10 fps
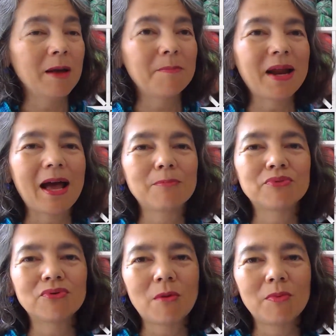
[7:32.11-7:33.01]
but I'll
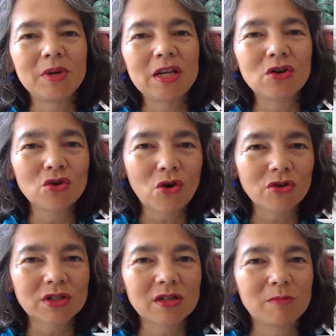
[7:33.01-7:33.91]
probably
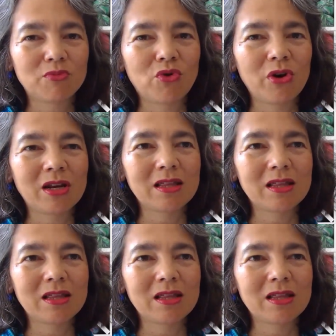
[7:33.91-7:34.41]
not embroider